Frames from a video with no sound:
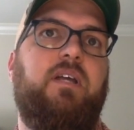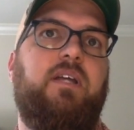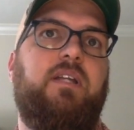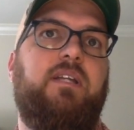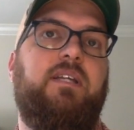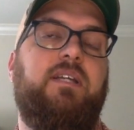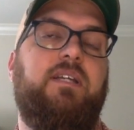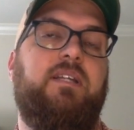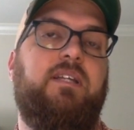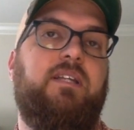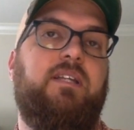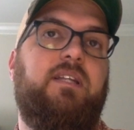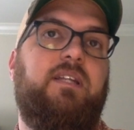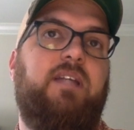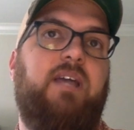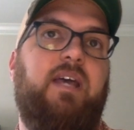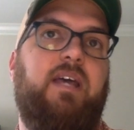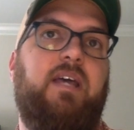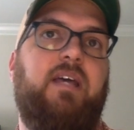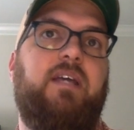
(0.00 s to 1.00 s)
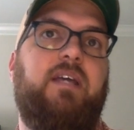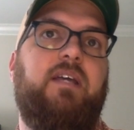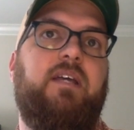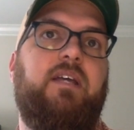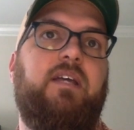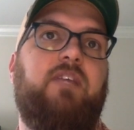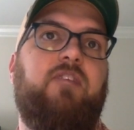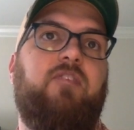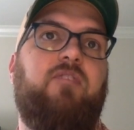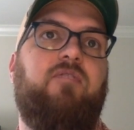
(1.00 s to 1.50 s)
at the end of the day,
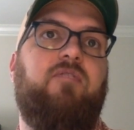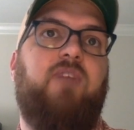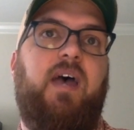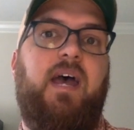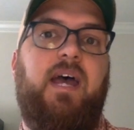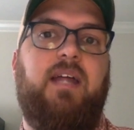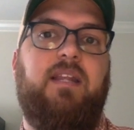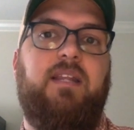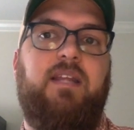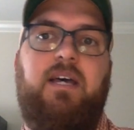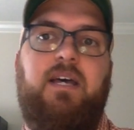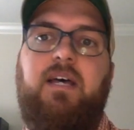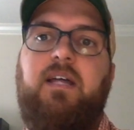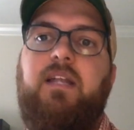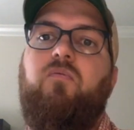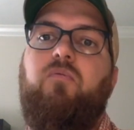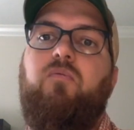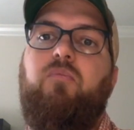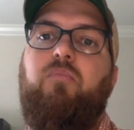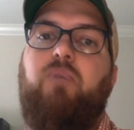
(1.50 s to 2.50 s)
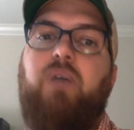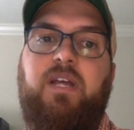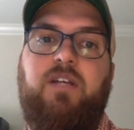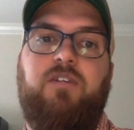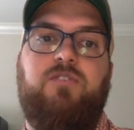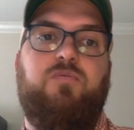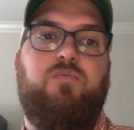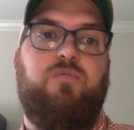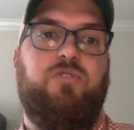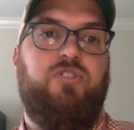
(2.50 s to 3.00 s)
it's a fact that
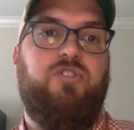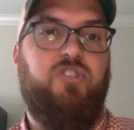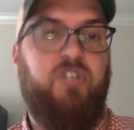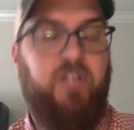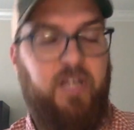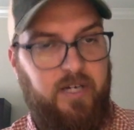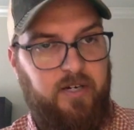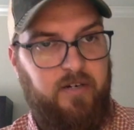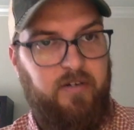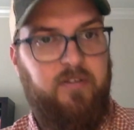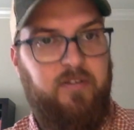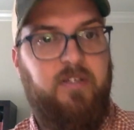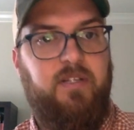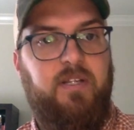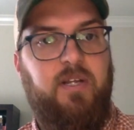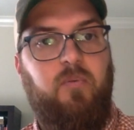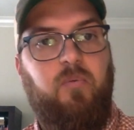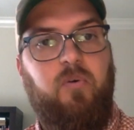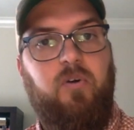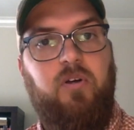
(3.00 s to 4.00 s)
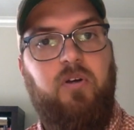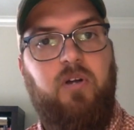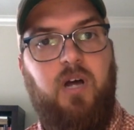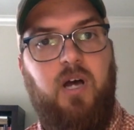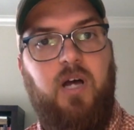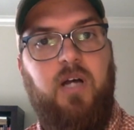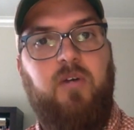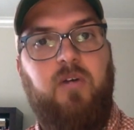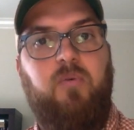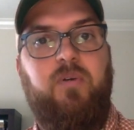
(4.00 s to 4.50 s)
banks were scared that they were
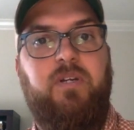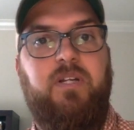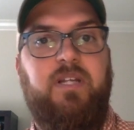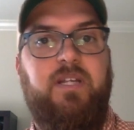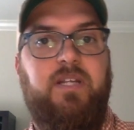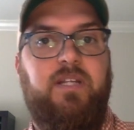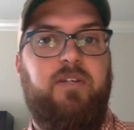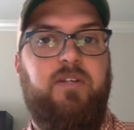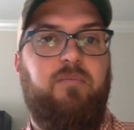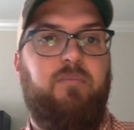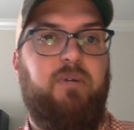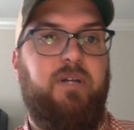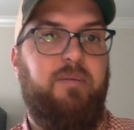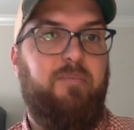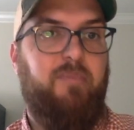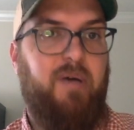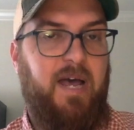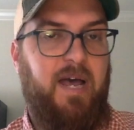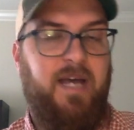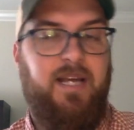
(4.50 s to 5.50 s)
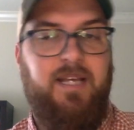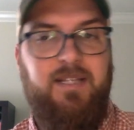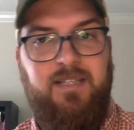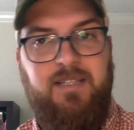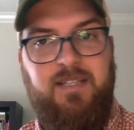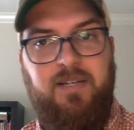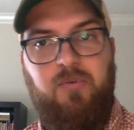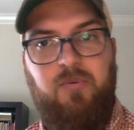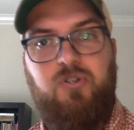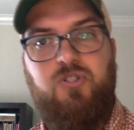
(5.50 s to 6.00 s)
not going to get their money back and
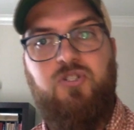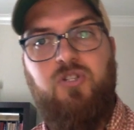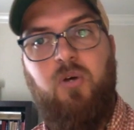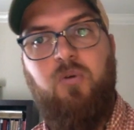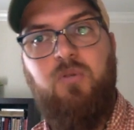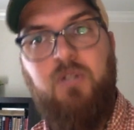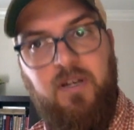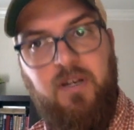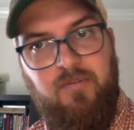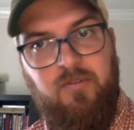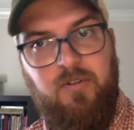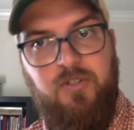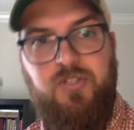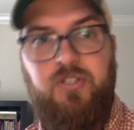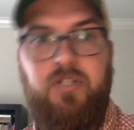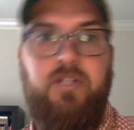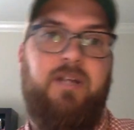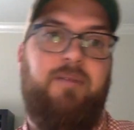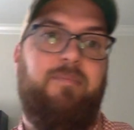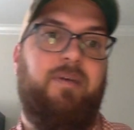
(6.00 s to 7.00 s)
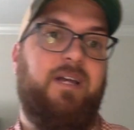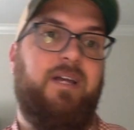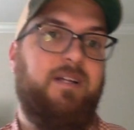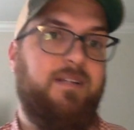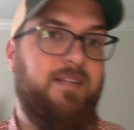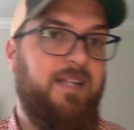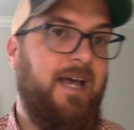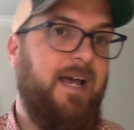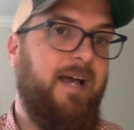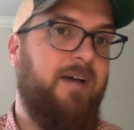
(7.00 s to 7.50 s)
that they were so leveraged that they may
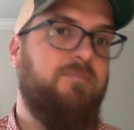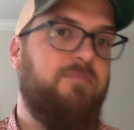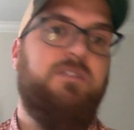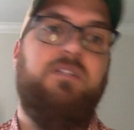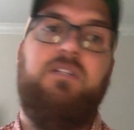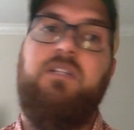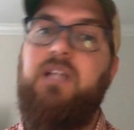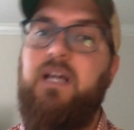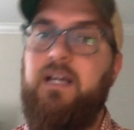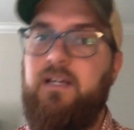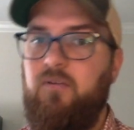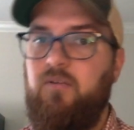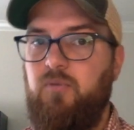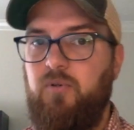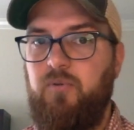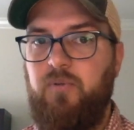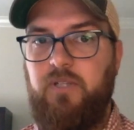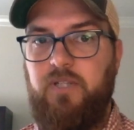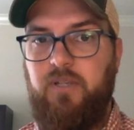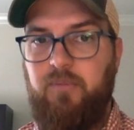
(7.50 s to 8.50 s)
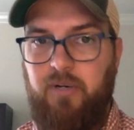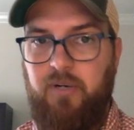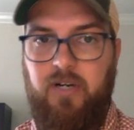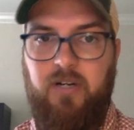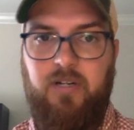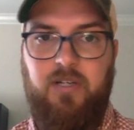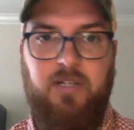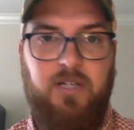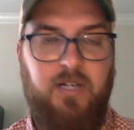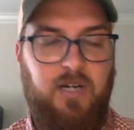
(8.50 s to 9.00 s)
collapse and that could ruin the
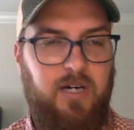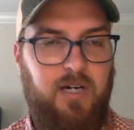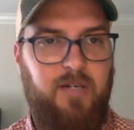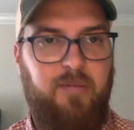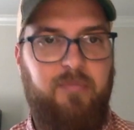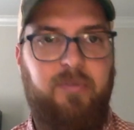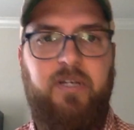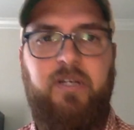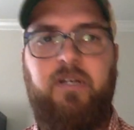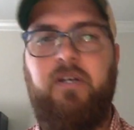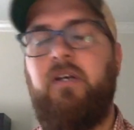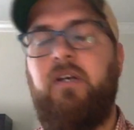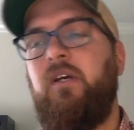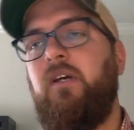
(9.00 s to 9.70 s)
American economy.